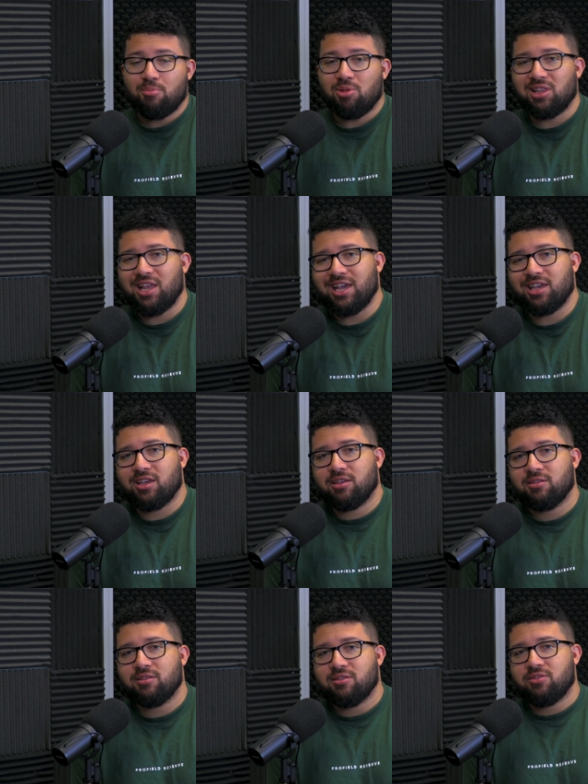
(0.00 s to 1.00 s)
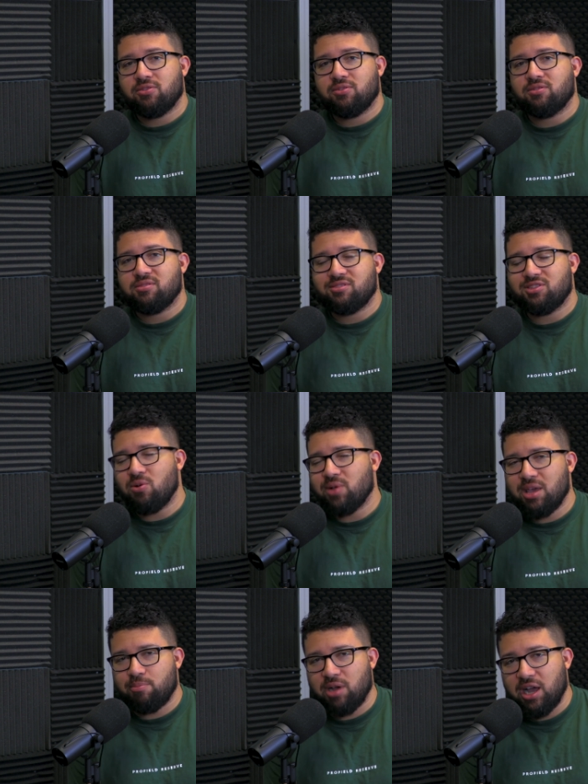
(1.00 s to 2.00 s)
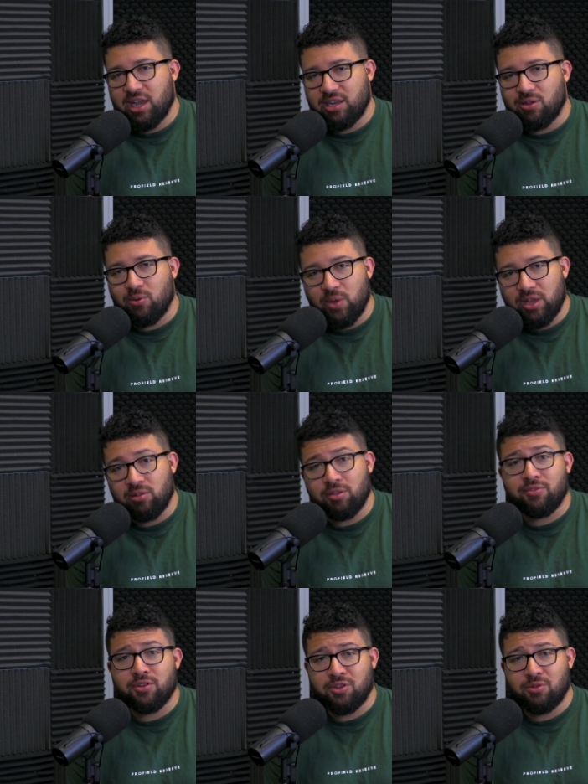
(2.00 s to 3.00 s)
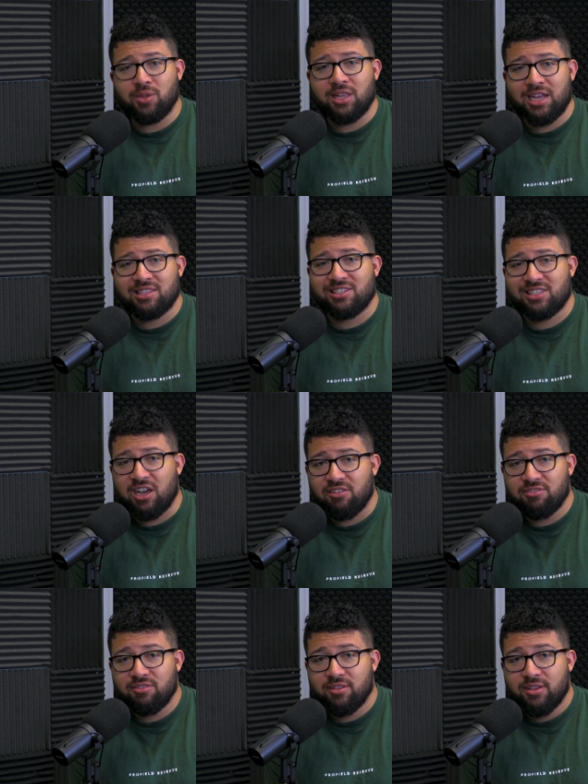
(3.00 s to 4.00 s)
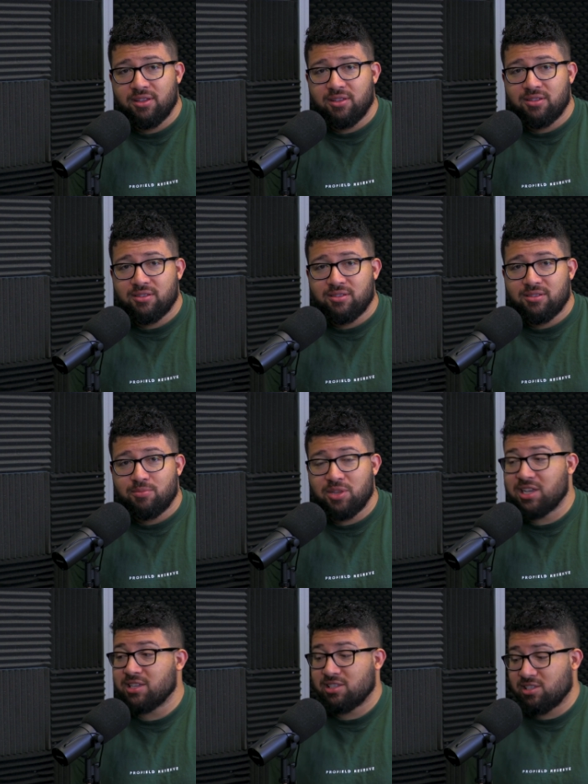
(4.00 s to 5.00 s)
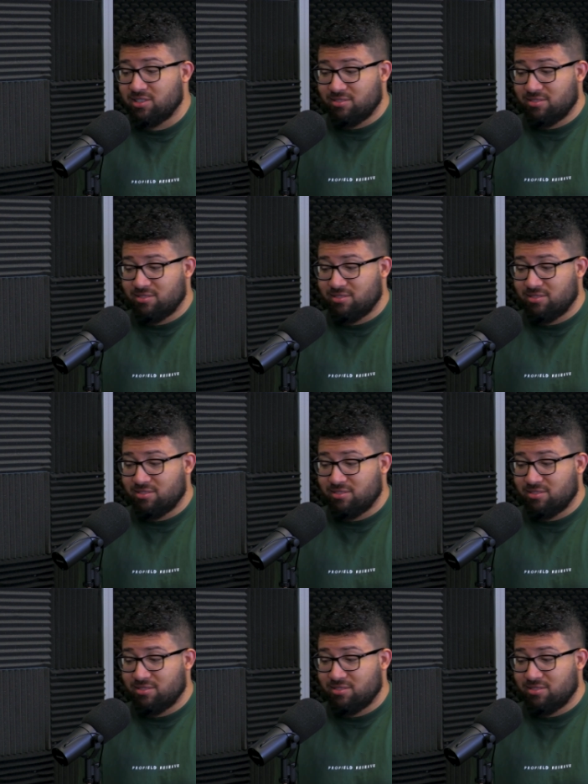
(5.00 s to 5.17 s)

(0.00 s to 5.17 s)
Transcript: But like, don't get behind a wheel if you're doing that stuff. Because